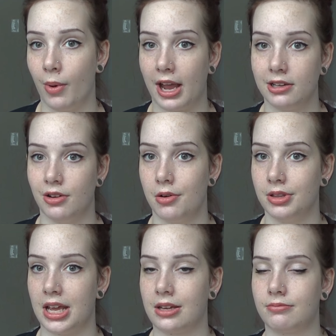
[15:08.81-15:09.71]
I had no
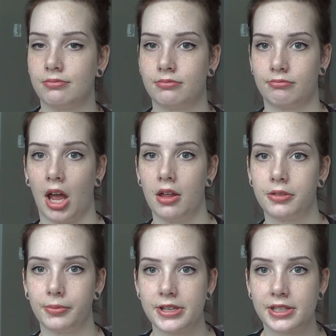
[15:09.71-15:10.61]
like
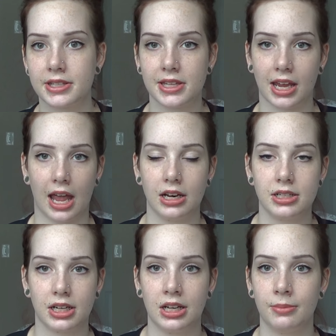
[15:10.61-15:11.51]
health risks like ahead of
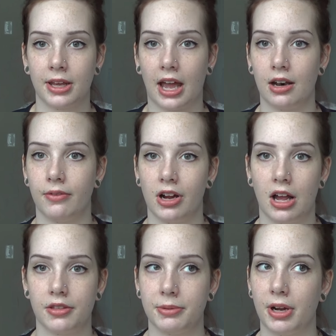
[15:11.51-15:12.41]
time. Like I had a very
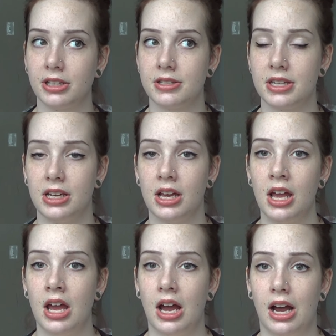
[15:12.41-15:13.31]
healthy pregnancy,
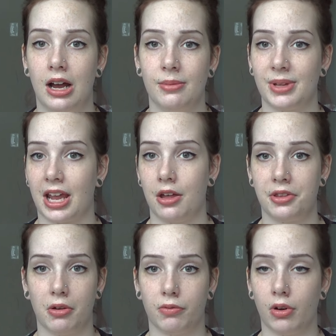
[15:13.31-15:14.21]
like
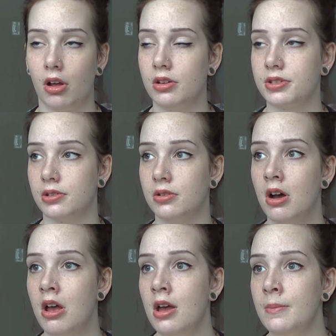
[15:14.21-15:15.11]
healthy overall. So
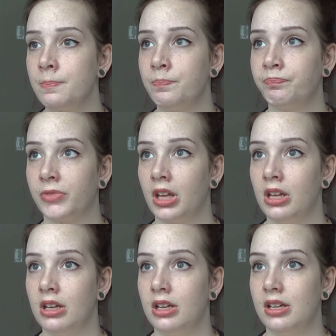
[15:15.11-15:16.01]

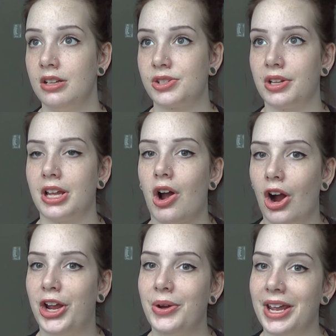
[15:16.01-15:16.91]
they're like
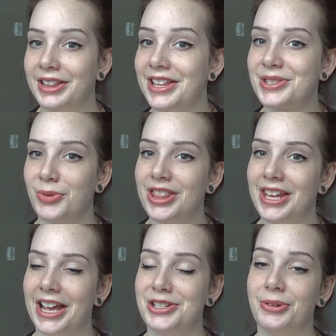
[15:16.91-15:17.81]
arguing. That's one
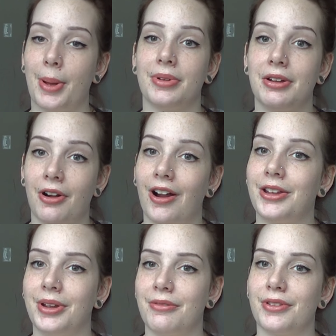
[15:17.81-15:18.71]
thing I do remember. They're
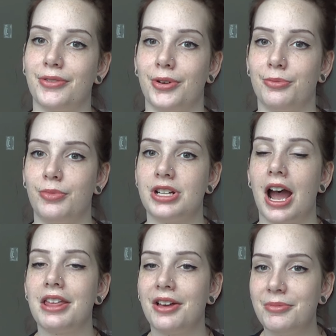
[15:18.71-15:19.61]
arguing over the phone, which
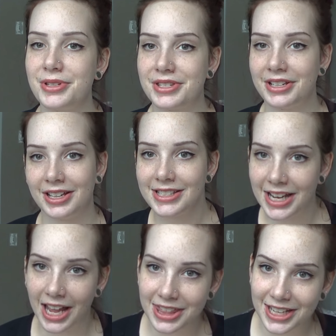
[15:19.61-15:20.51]
I thought was, see,
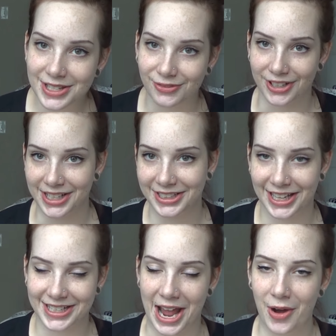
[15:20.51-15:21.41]
I think it's funny.
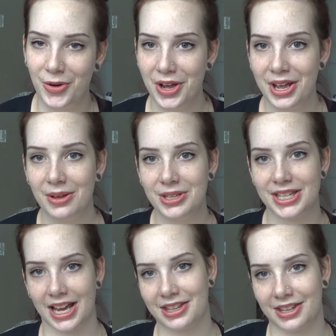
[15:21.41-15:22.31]
Like now,
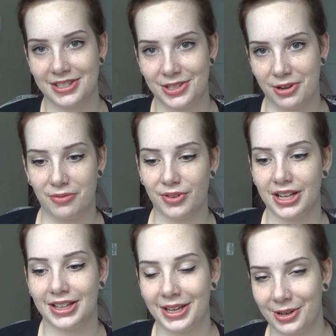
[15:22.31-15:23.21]
Zach thinks it's not
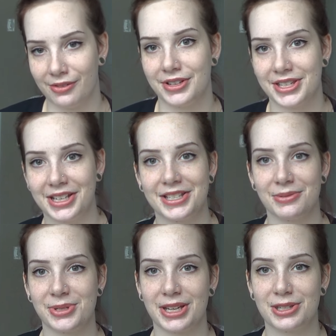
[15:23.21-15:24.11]
funny, like obviously, because it
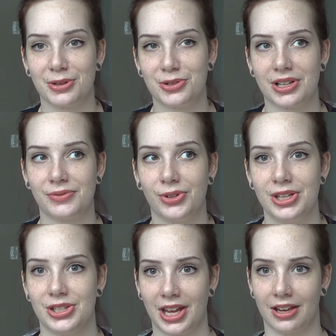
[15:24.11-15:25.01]
was like so stressful.
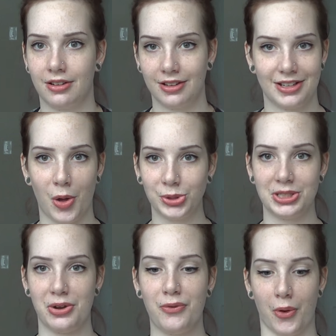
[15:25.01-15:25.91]
He's like holding
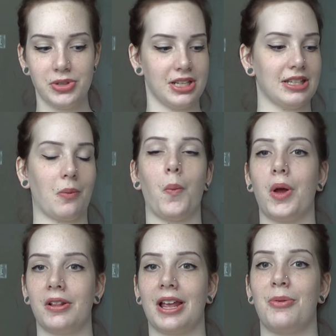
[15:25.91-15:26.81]
two phones. And he's like,
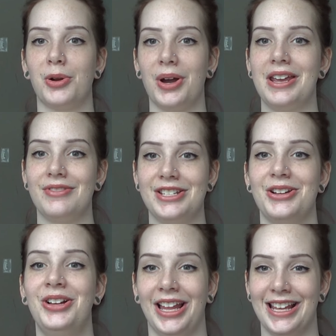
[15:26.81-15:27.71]
what? Like, what do I even do?
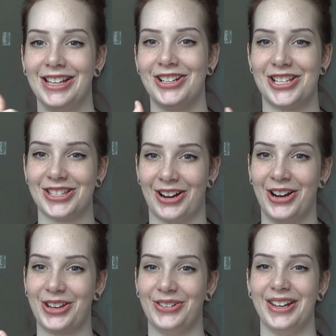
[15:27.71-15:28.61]
Like they're just
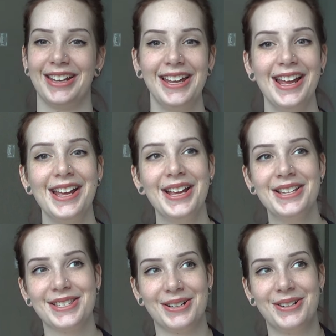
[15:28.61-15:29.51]
arguing.
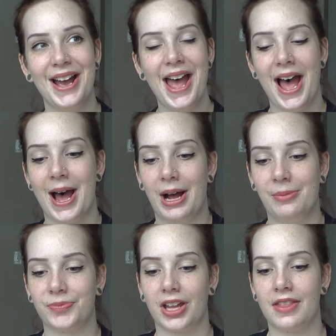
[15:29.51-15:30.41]
So,
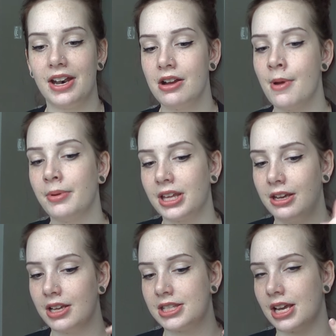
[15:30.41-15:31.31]
and then I remember like
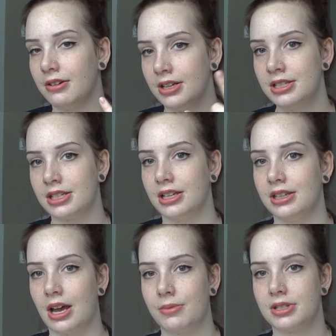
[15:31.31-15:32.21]
hearing sirens, and
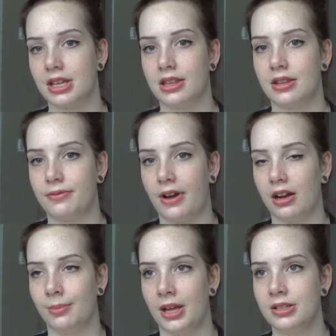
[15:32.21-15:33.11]
that was like the
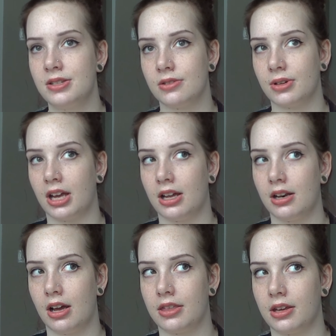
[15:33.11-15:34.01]
firemen. So we had,
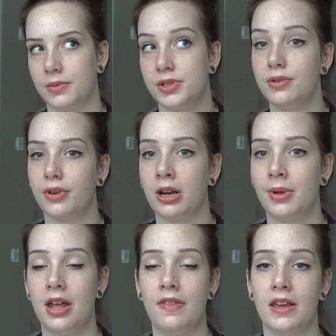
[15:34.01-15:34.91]
I think it was 2
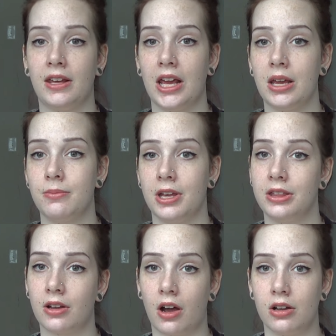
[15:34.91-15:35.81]
firemen. They came in
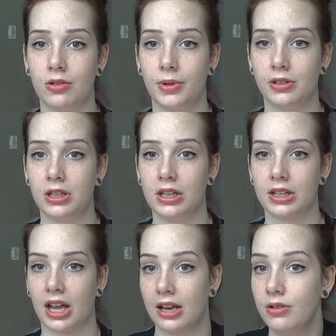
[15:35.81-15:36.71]
the condo building.
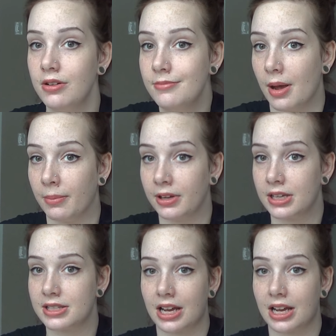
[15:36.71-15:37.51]
Like I don't even remember this.